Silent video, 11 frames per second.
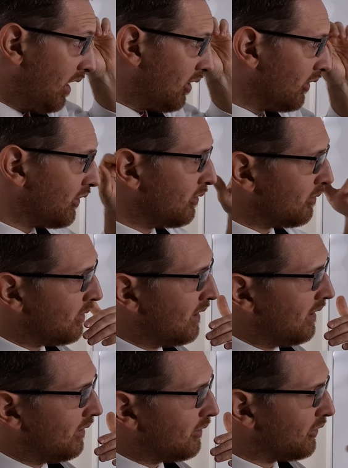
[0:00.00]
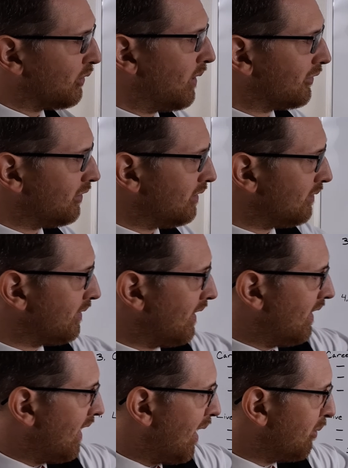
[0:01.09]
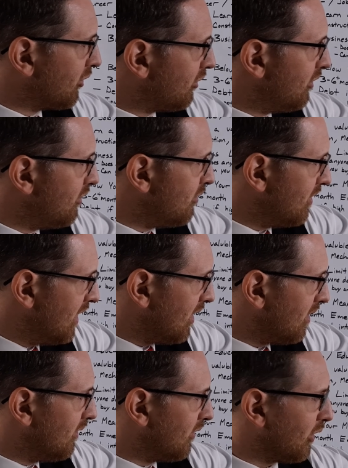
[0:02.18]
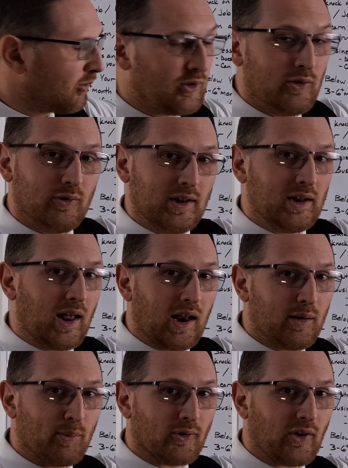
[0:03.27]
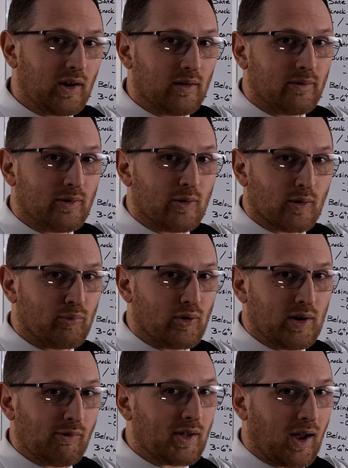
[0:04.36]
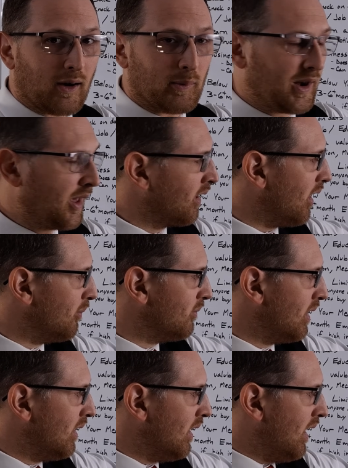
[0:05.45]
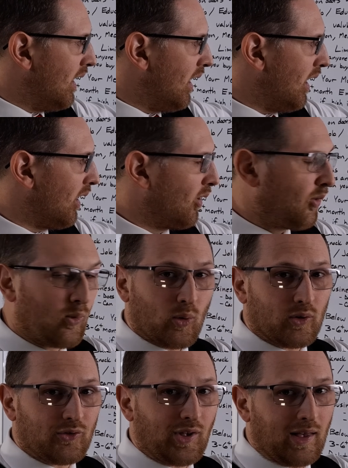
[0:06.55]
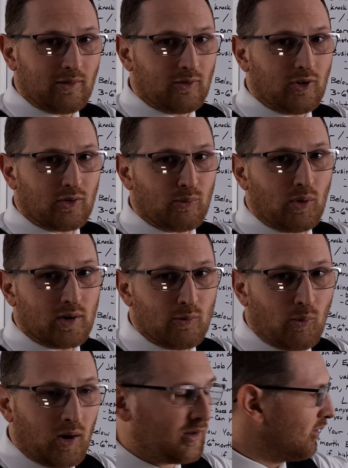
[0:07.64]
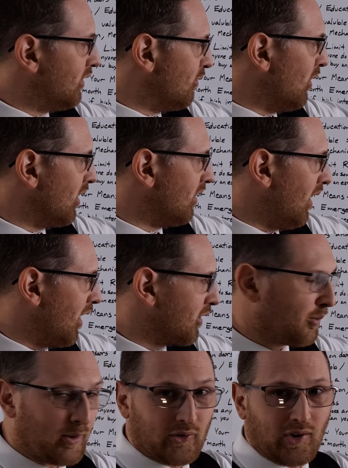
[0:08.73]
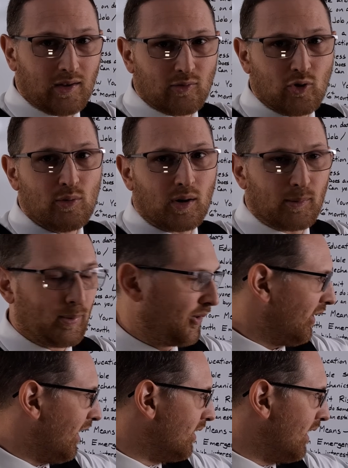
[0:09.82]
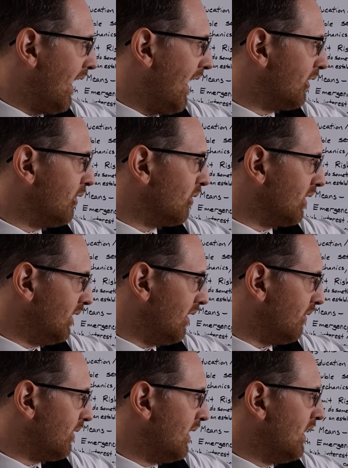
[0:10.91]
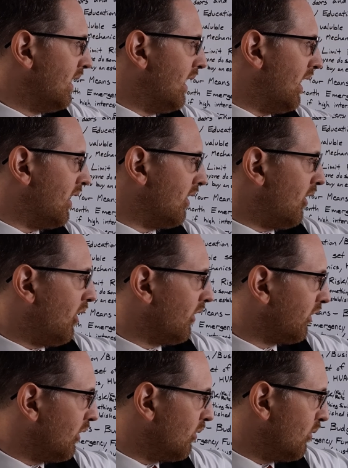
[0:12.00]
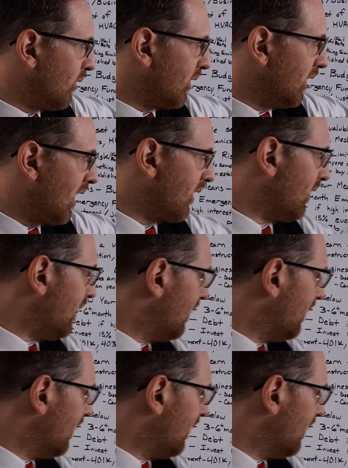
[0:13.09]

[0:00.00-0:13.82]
And also there's a question of how much do you need? So do you need 80% of your pre-retirement income? Or is that just what you want? Do you want 100%, 200%? How do you want to live? Also, with a lot of